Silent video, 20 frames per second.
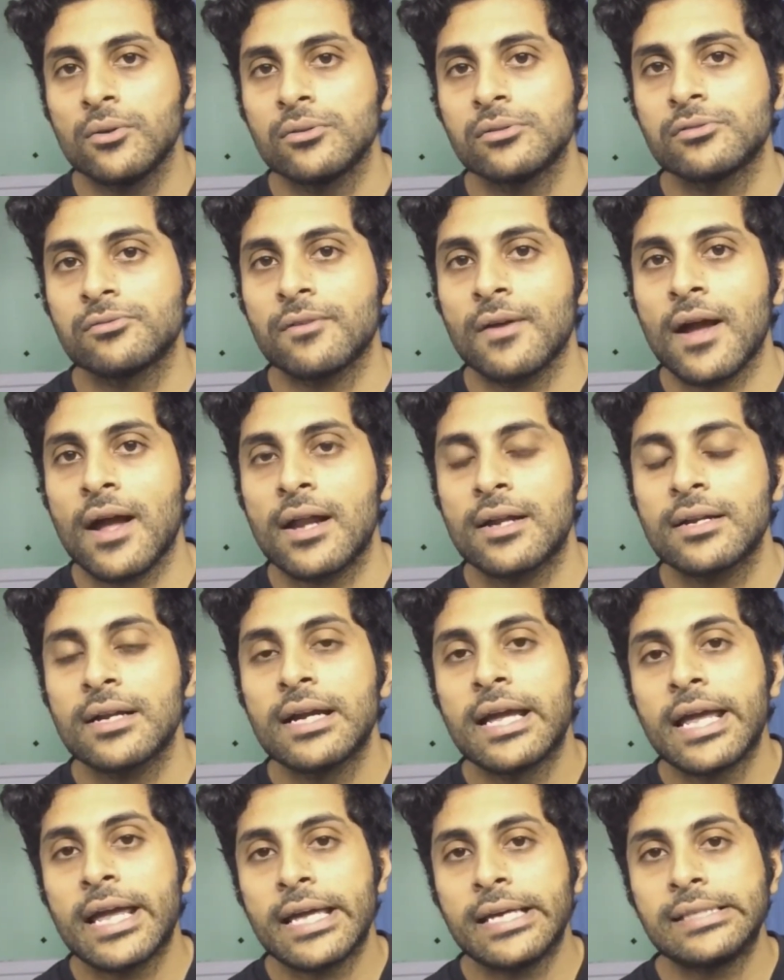lose fat
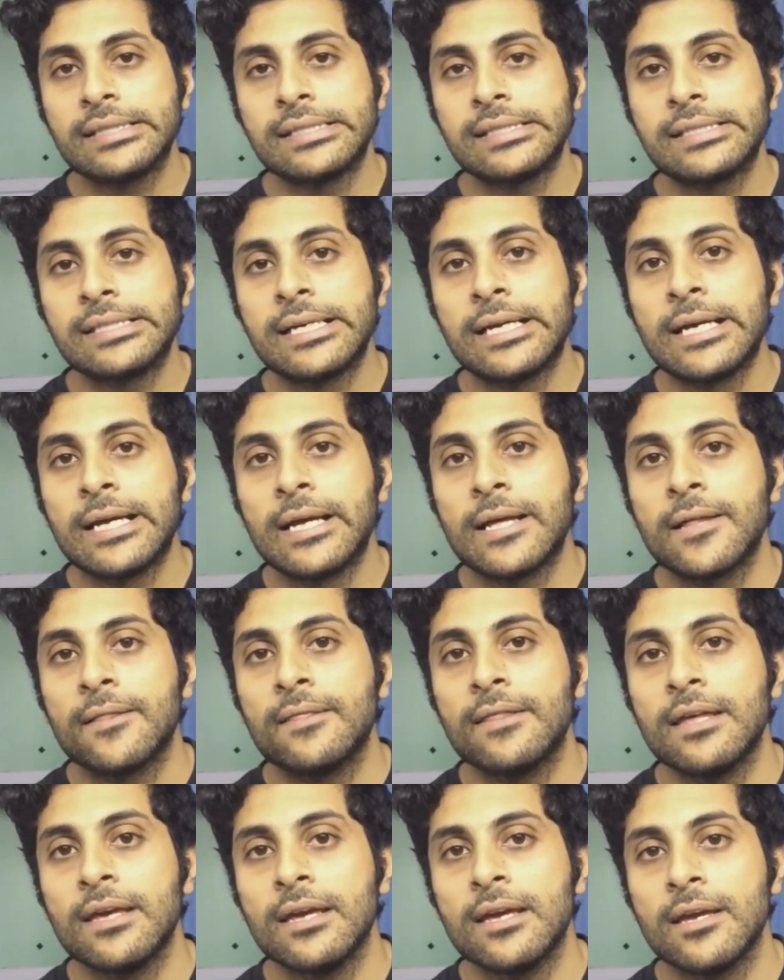is
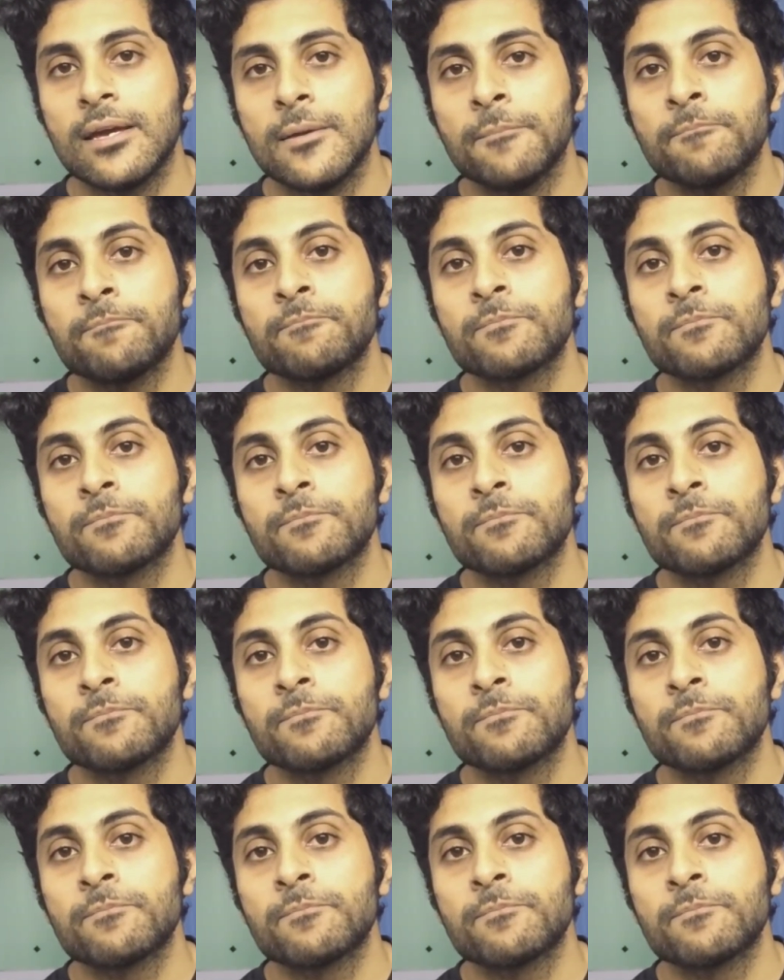the